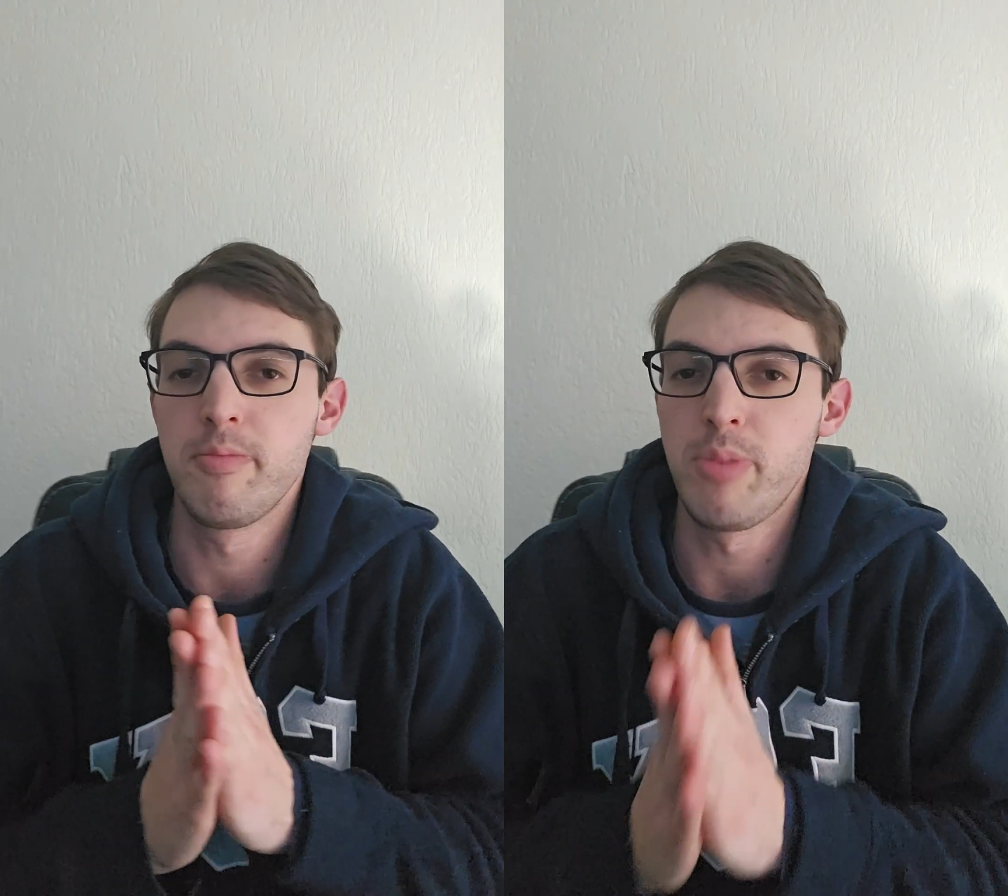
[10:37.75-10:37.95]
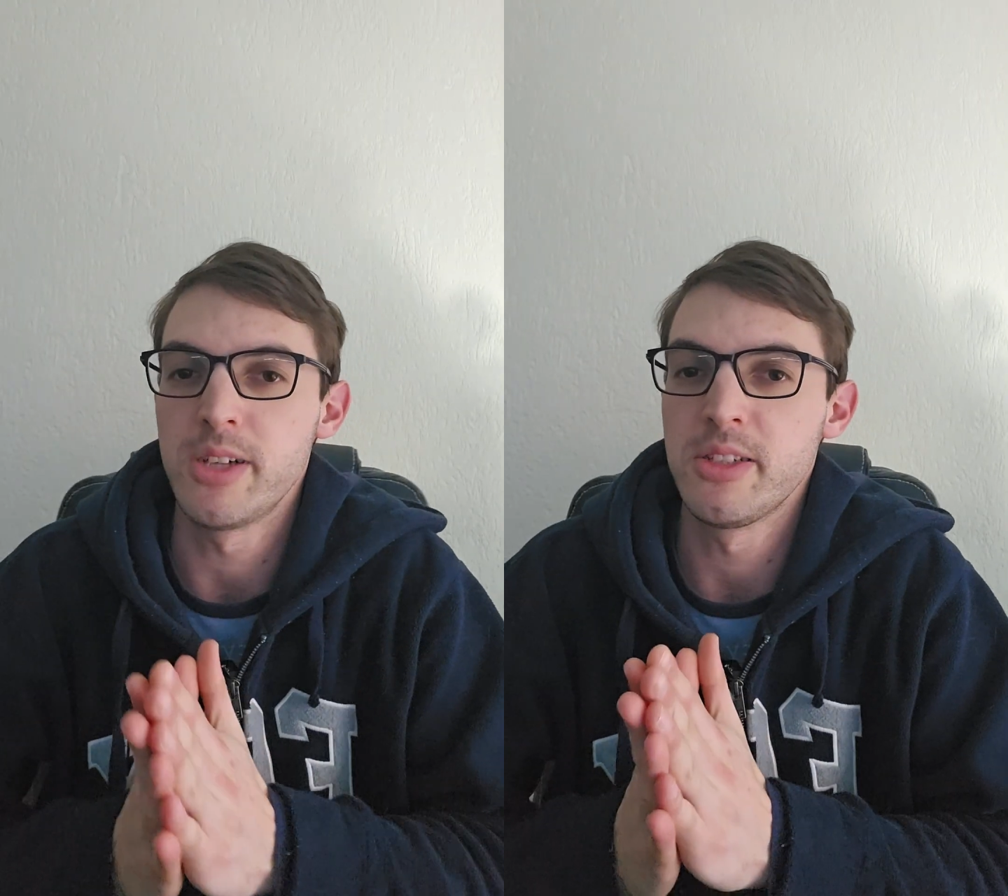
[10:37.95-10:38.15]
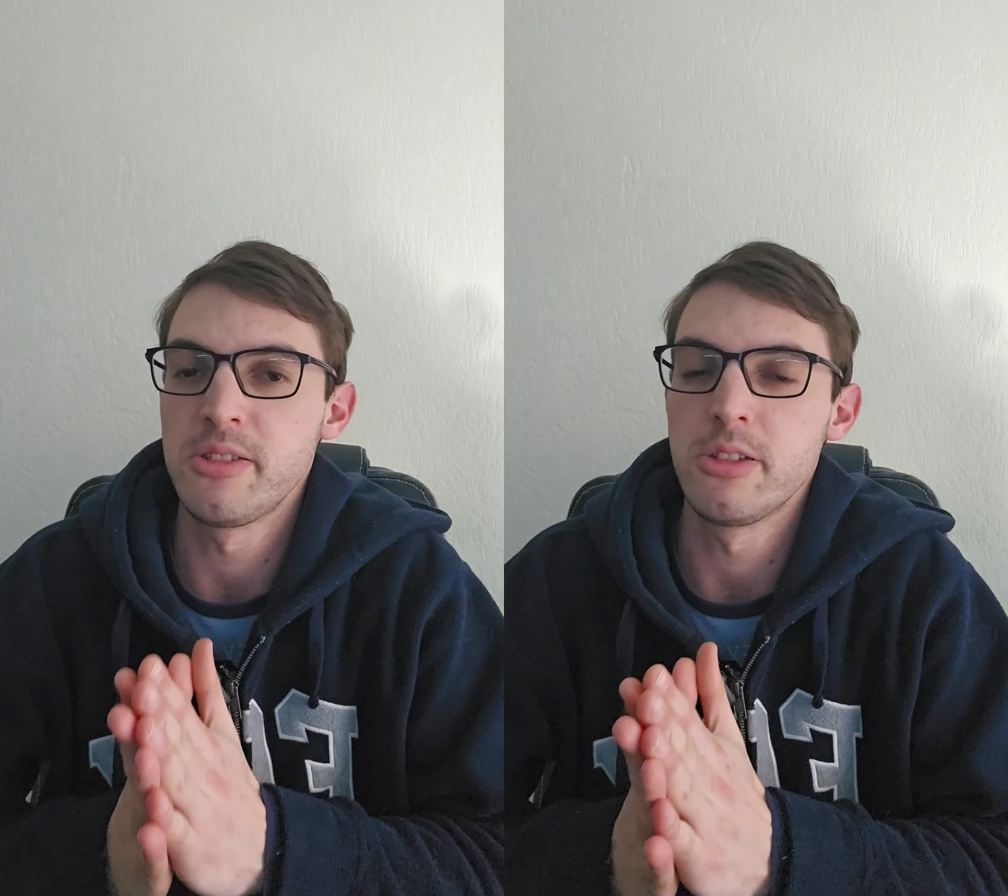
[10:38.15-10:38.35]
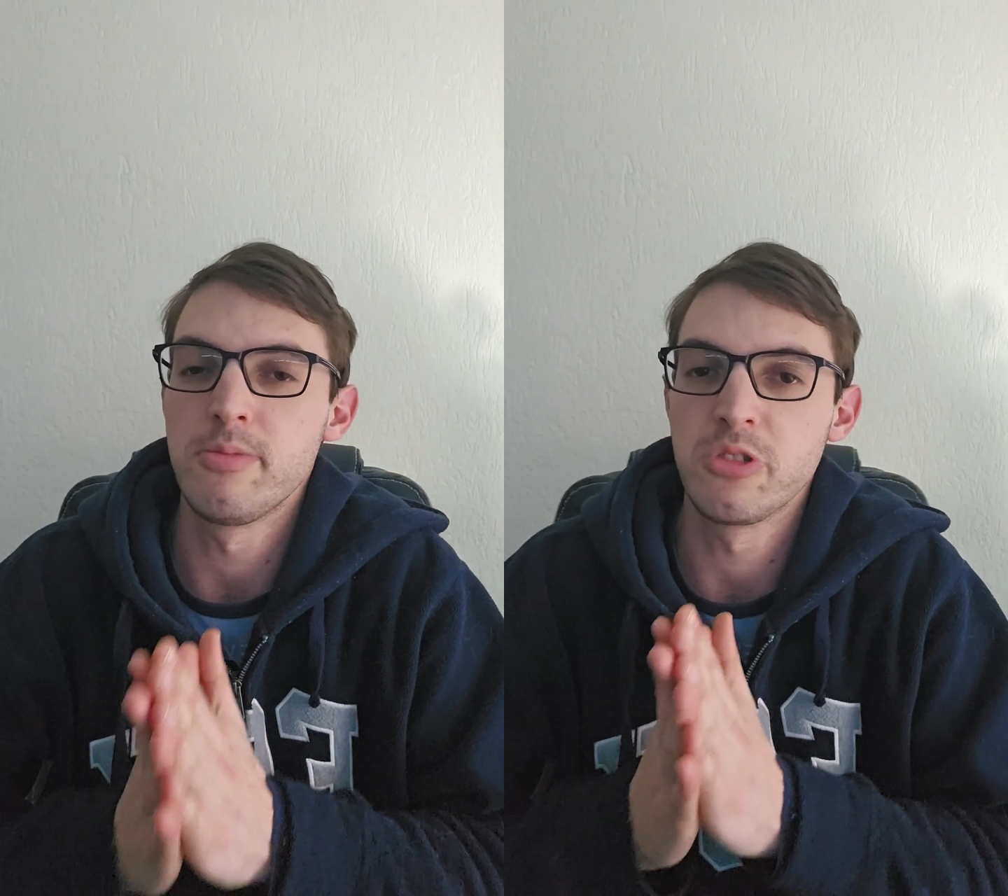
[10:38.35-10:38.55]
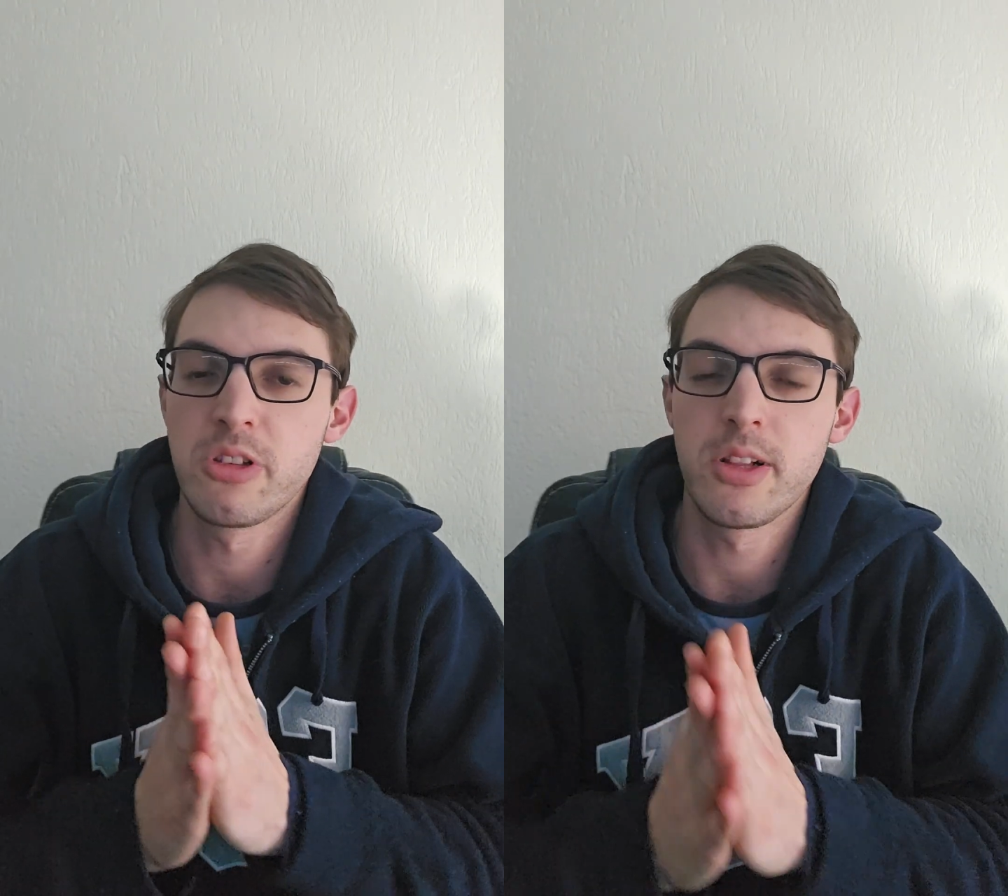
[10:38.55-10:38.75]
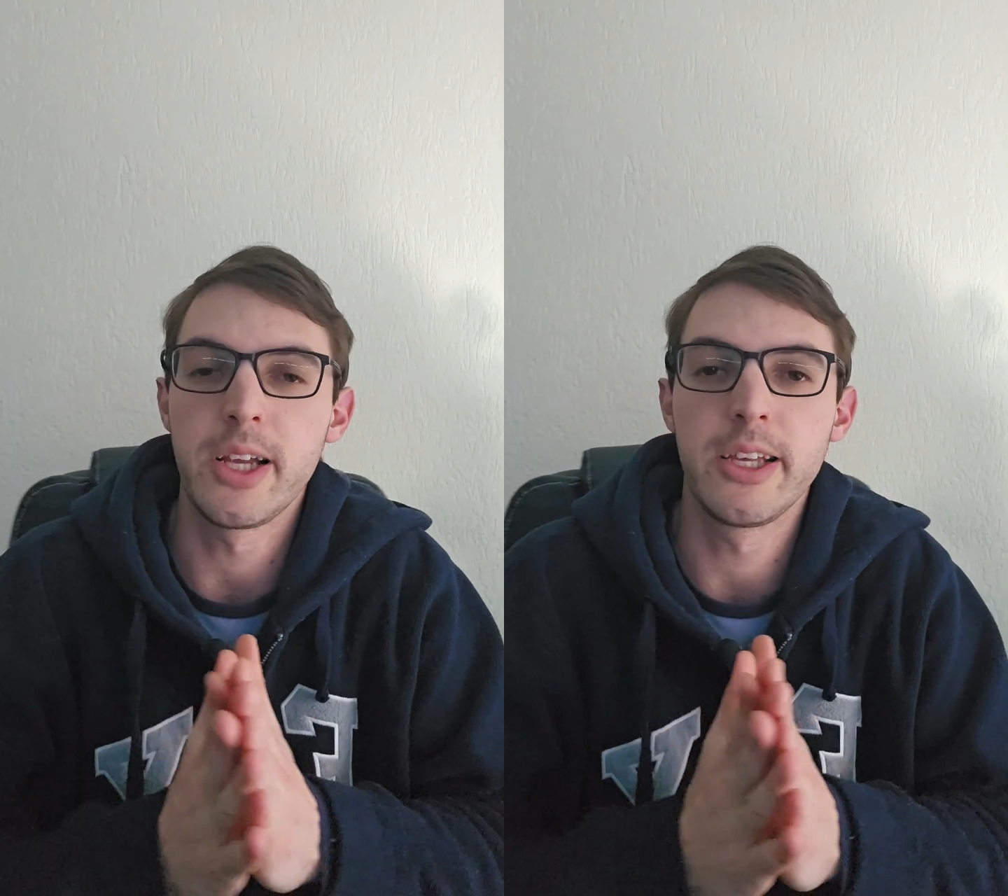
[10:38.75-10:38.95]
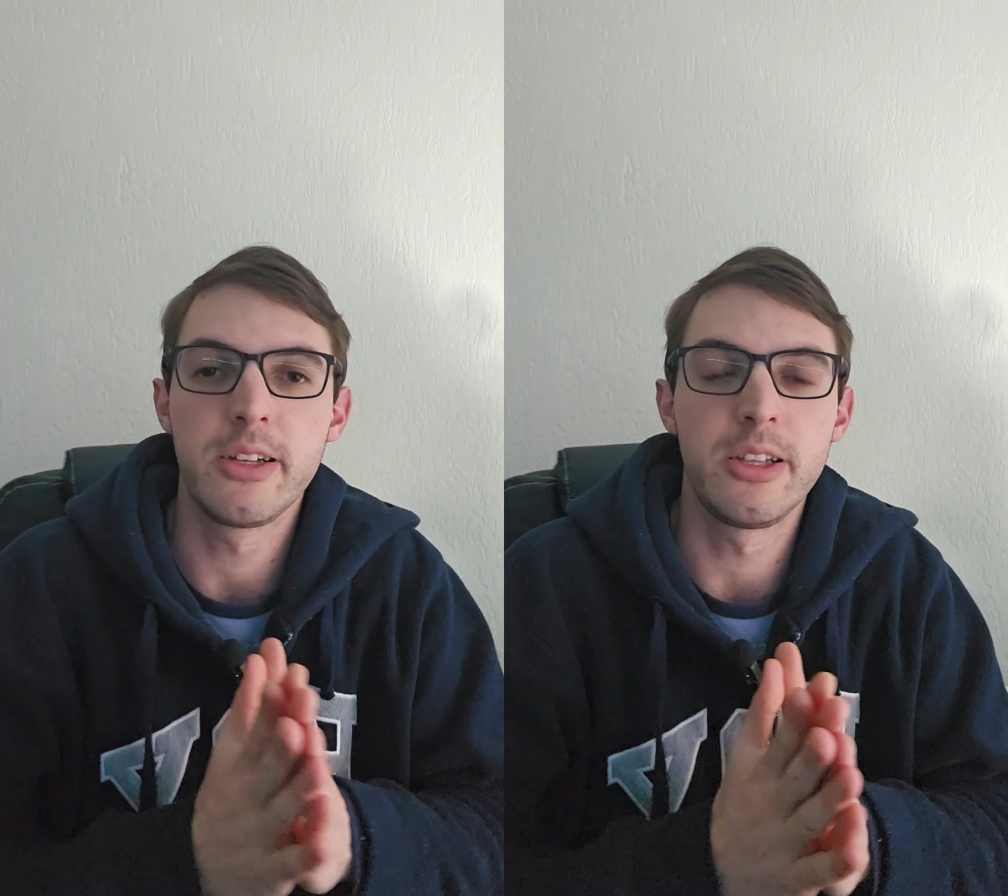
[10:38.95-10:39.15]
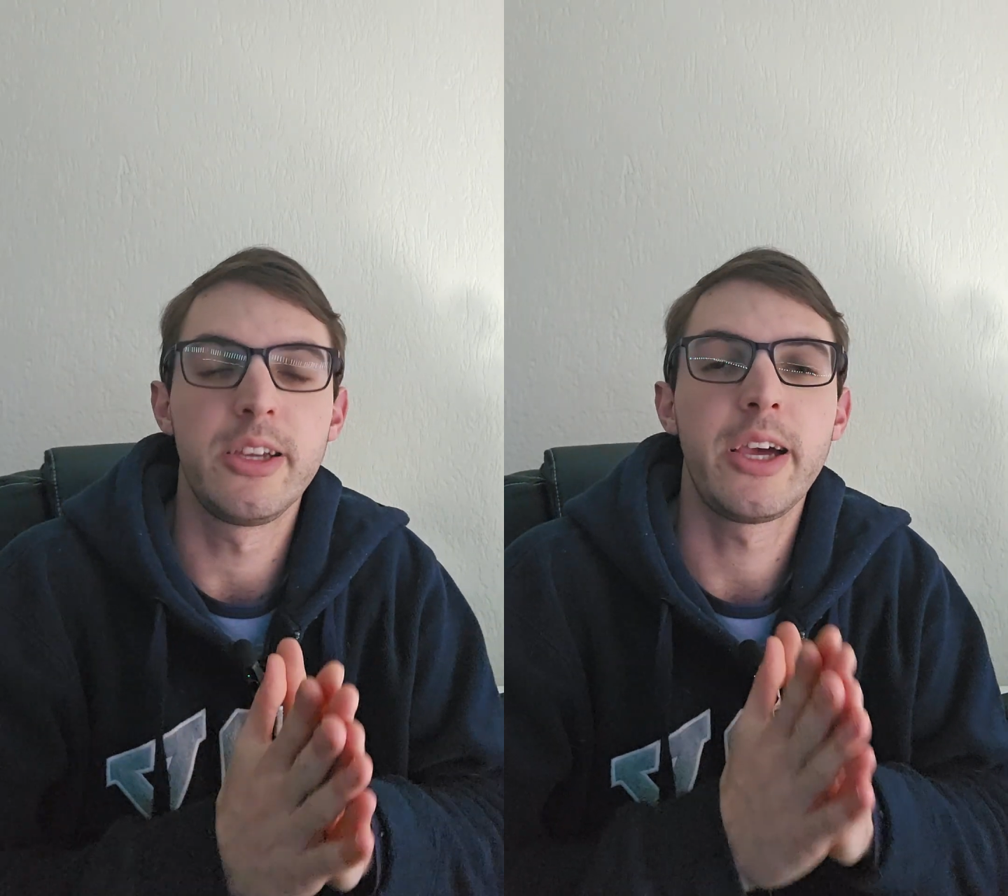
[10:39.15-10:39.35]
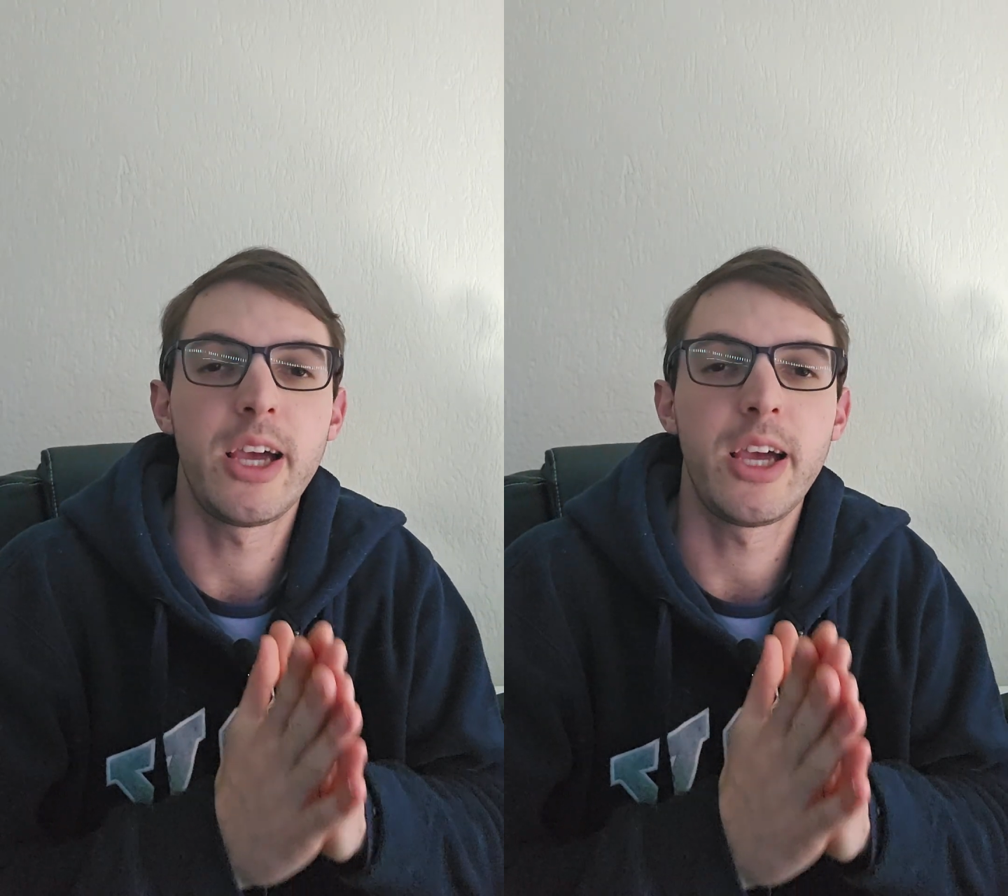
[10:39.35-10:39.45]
bodies that most likely